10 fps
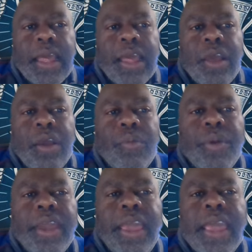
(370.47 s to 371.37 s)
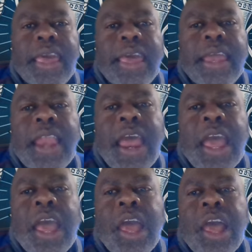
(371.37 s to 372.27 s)
where he can
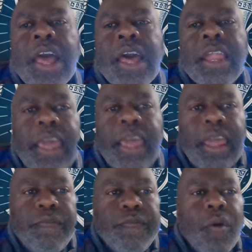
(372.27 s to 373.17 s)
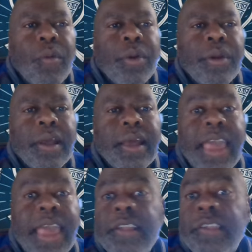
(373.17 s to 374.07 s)
lean forward
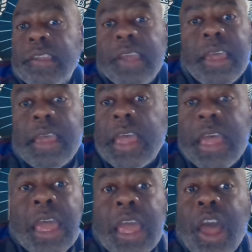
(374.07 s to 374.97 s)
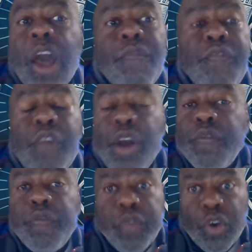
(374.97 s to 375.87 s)
against a front
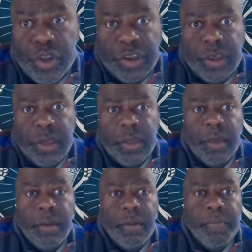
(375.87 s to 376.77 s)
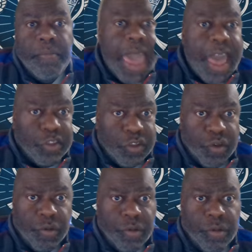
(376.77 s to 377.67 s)
foot
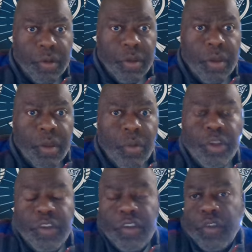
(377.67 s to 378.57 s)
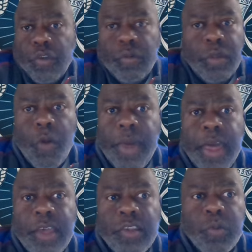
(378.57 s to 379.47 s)
master, which is who
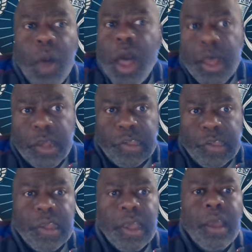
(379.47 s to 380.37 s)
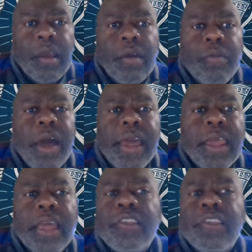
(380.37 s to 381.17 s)
Lopez was, right? It's